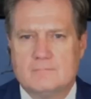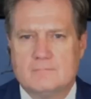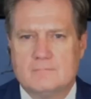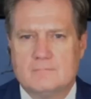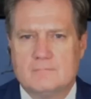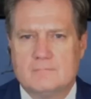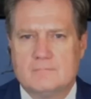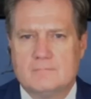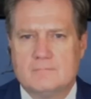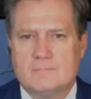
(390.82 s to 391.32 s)

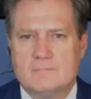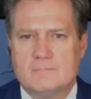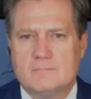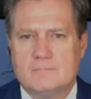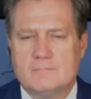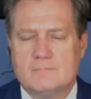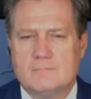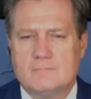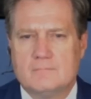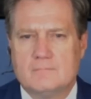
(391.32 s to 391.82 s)

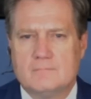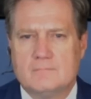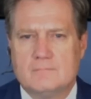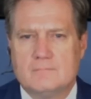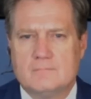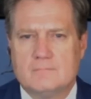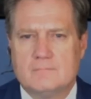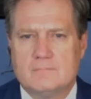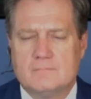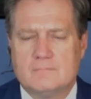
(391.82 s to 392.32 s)

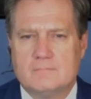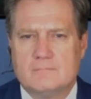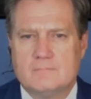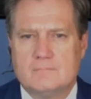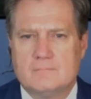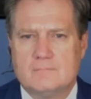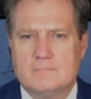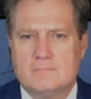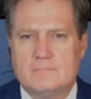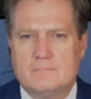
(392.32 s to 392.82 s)

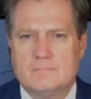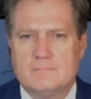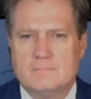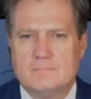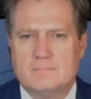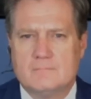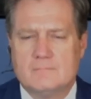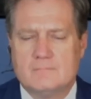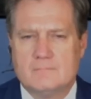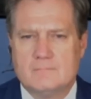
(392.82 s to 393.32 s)

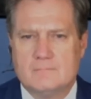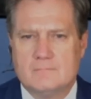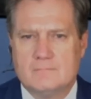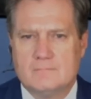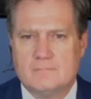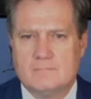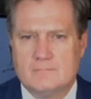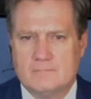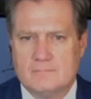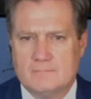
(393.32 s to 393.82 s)

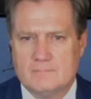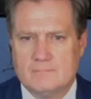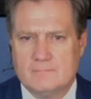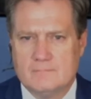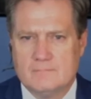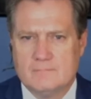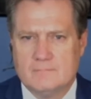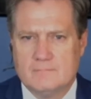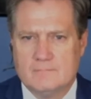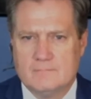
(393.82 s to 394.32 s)

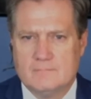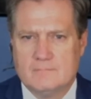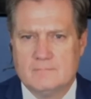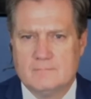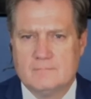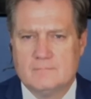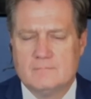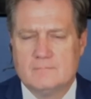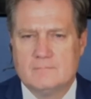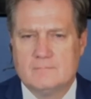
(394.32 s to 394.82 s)

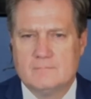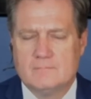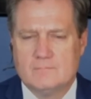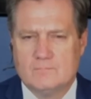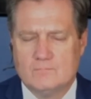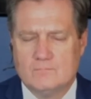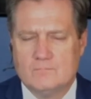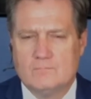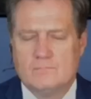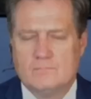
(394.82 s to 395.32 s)

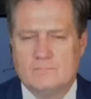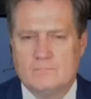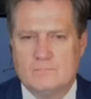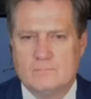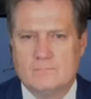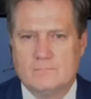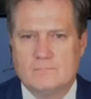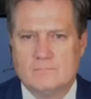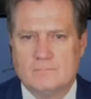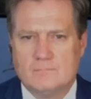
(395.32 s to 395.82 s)

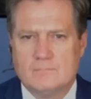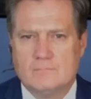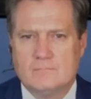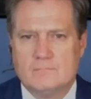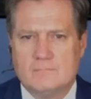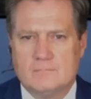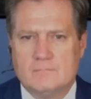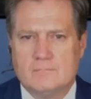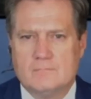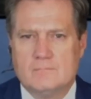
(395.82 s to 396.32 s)

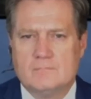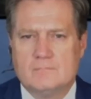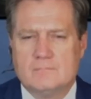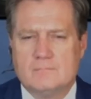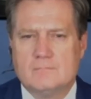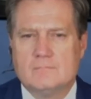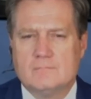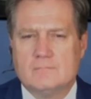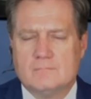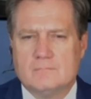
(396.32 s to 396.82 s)

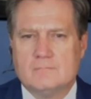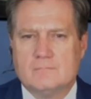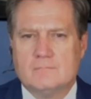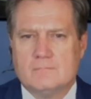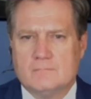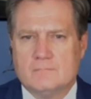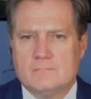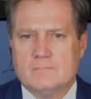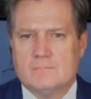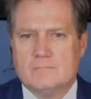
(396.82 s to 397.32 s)

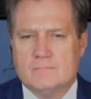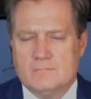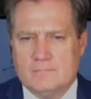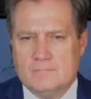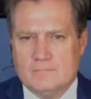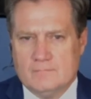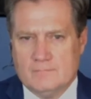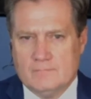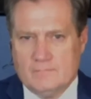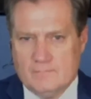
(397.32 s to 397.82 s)

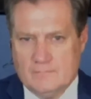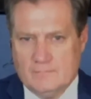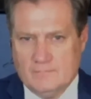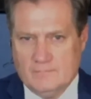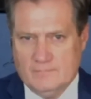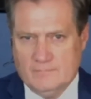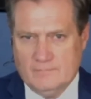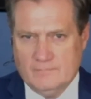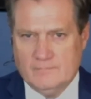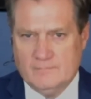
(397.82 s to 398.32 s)

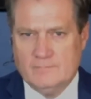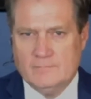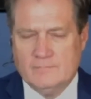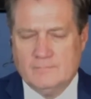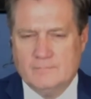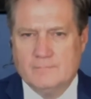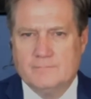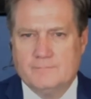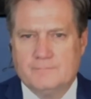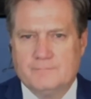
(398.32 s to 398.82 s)
[no speech]